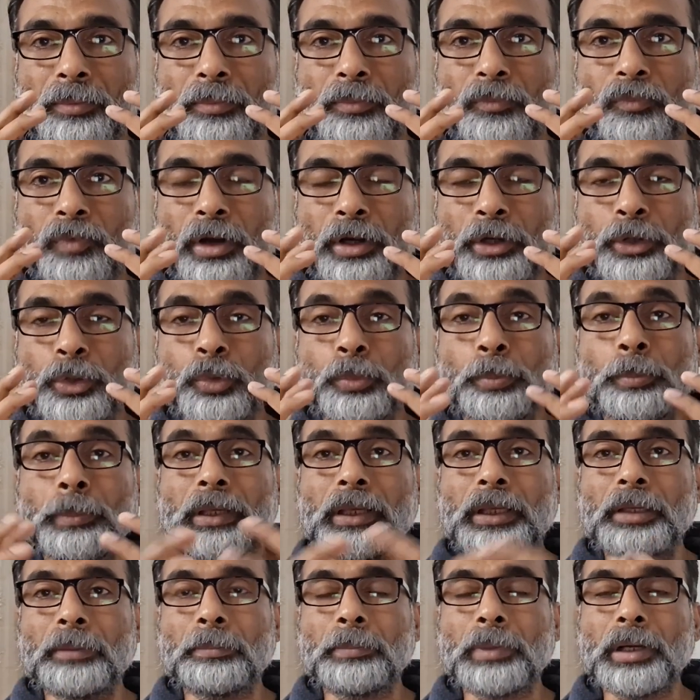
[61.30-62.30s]
what do you
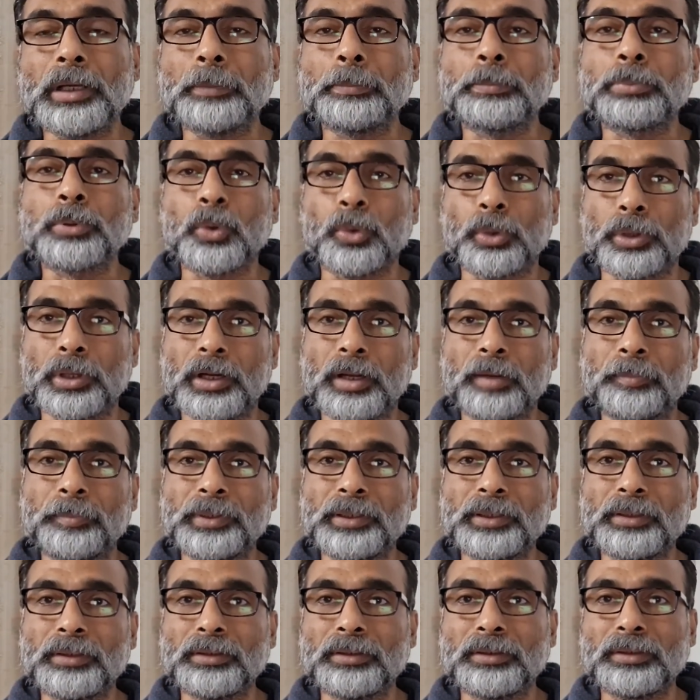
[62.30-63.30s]
mean by
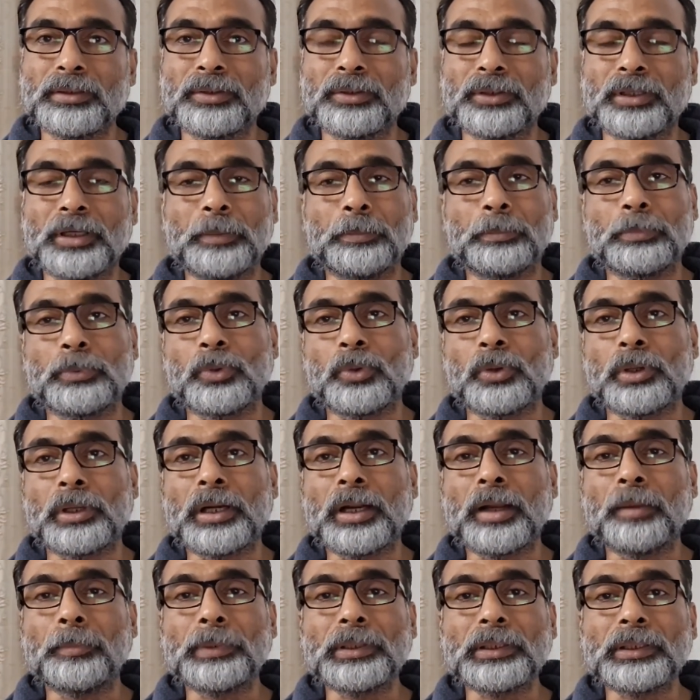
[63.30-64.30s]
programming? Okay.
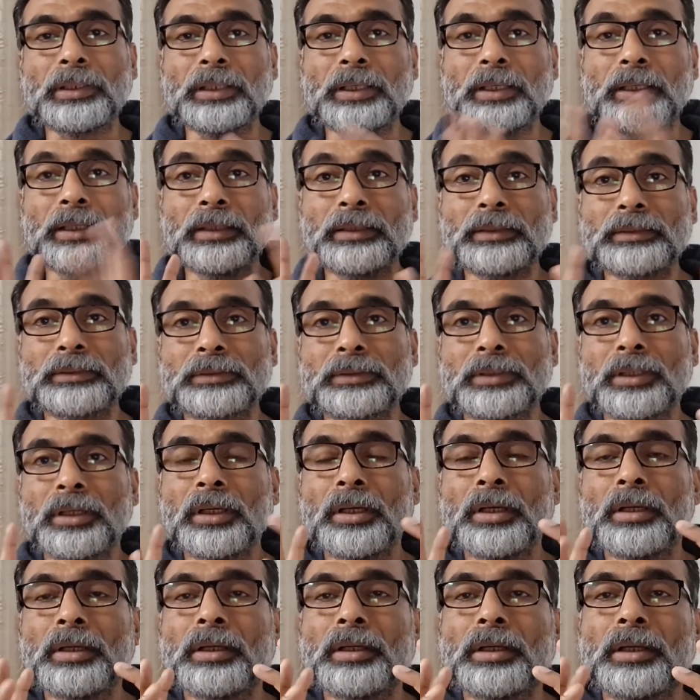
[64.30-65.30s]
Programming is
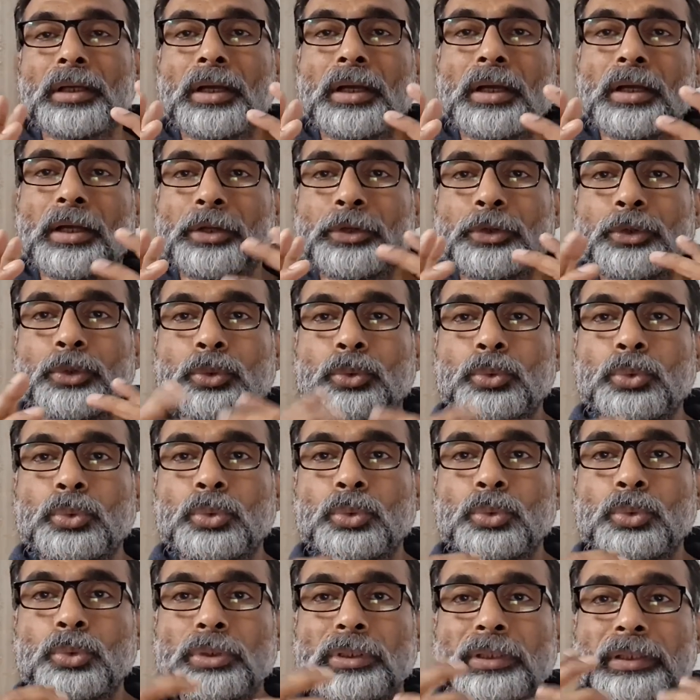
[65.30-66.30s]

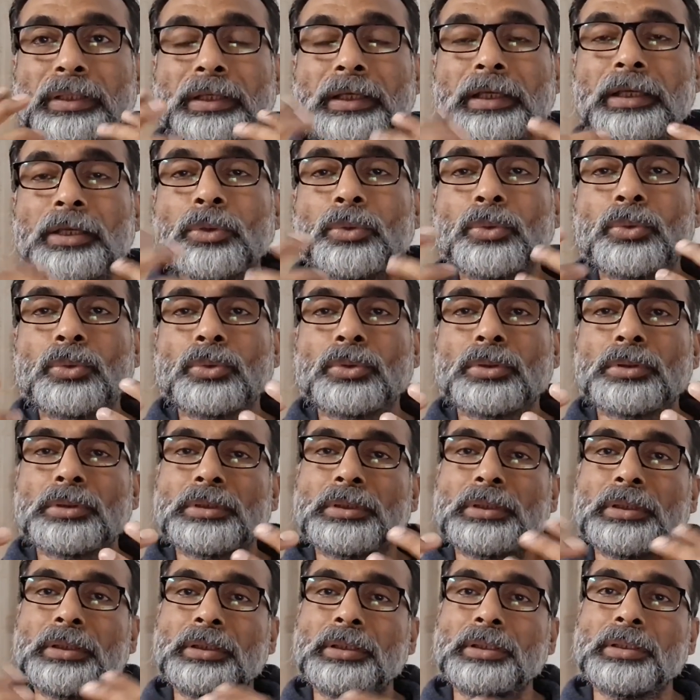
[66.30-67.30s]
to give
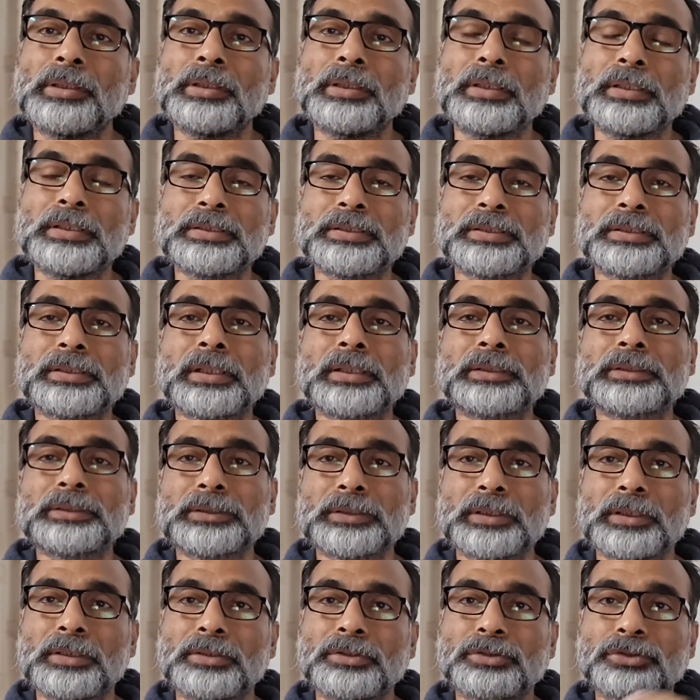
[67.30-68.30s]
the
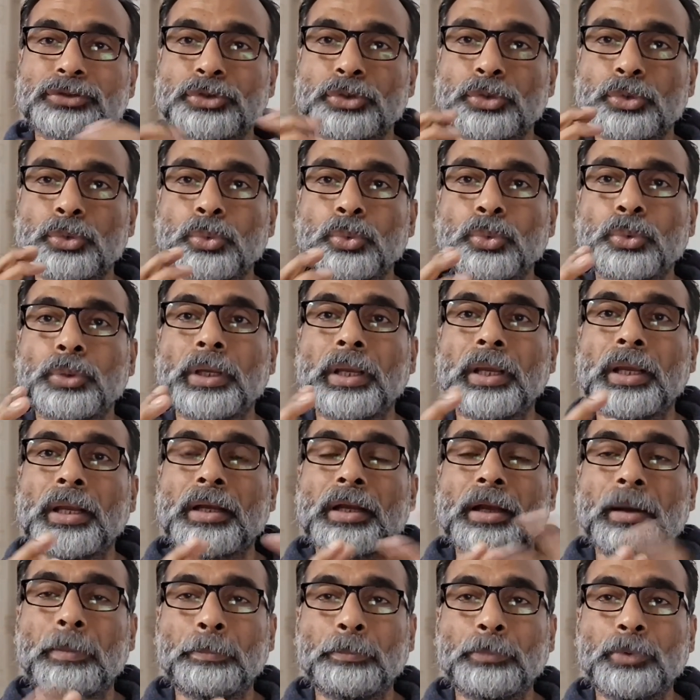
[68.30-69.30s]
instructions to a
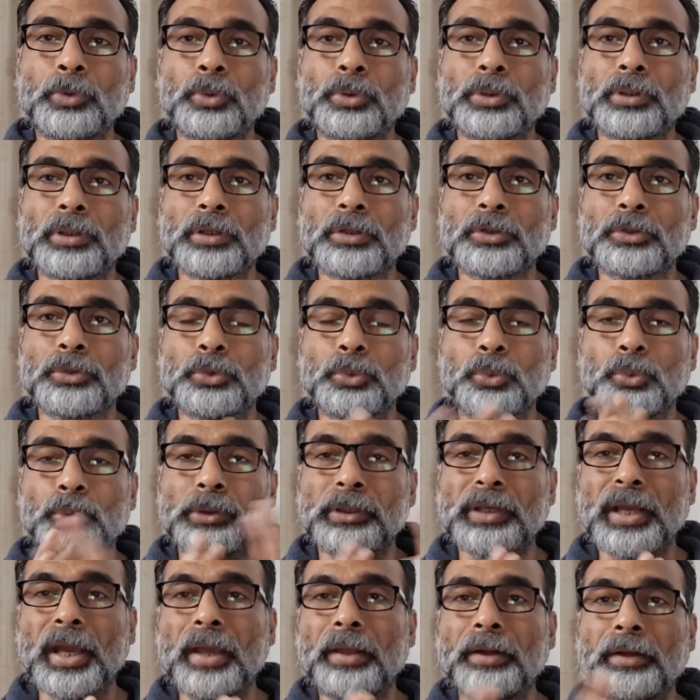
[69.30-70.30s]
computer to
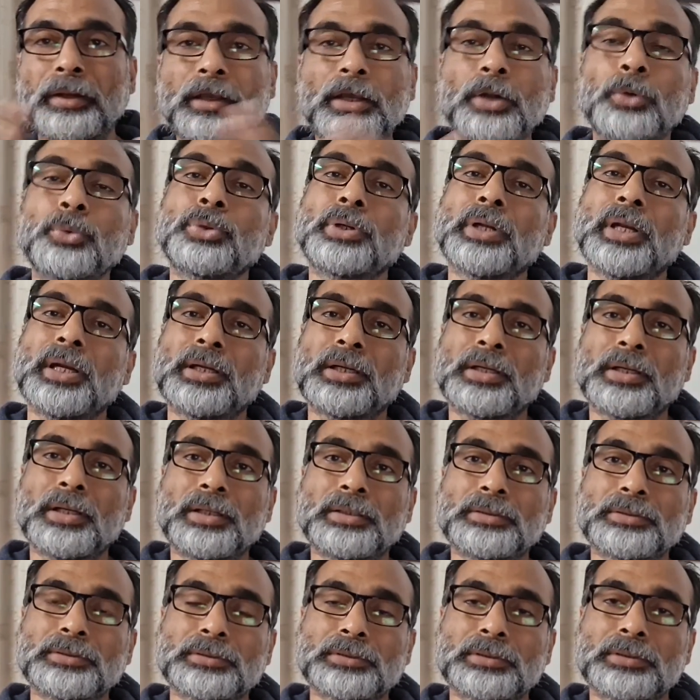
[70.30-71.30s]
carry out a
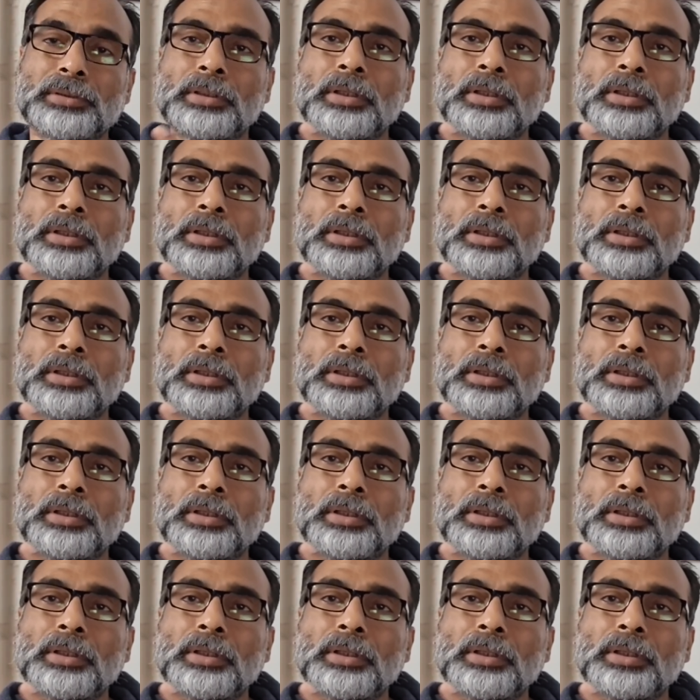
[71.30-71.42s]
task.